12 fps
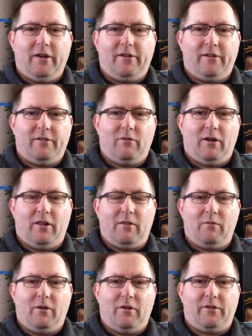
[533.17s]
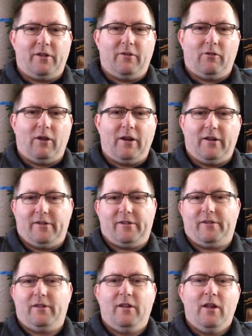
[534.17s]
This is one of the most
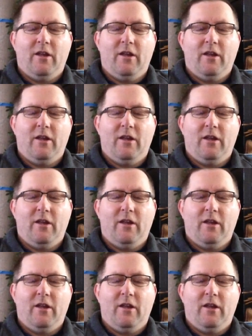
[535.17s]
horrendous,